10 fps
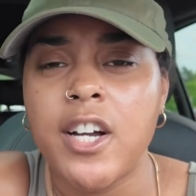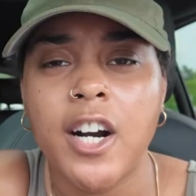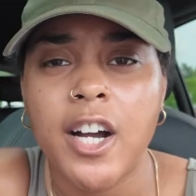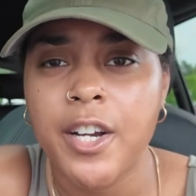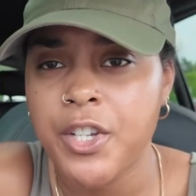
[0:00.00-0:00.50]

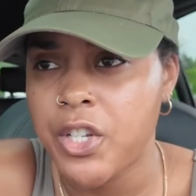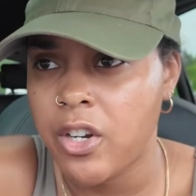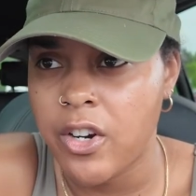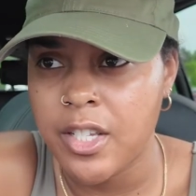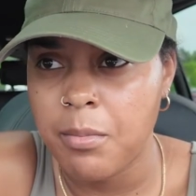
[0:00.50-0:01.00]
car
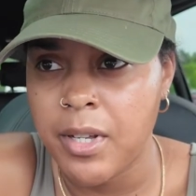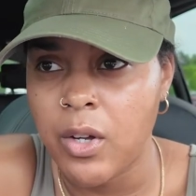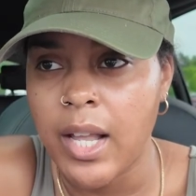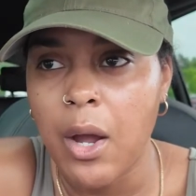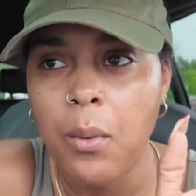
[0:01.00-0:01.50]
insurance
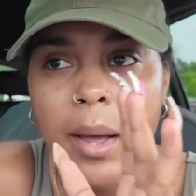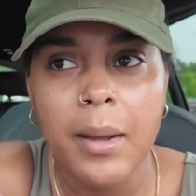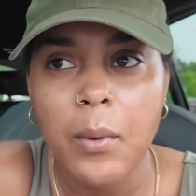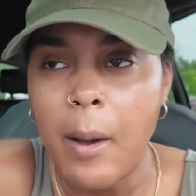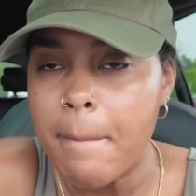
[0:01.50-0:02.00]
bill? Like,
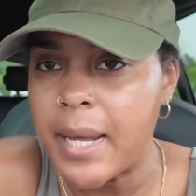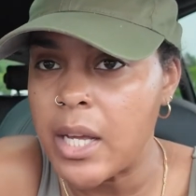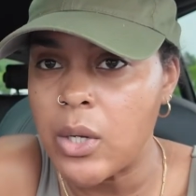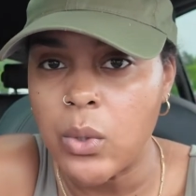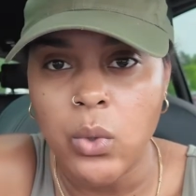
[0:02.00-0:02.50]
what
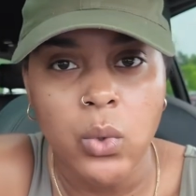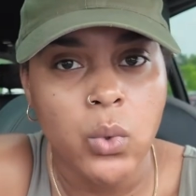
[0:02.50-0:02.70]
bill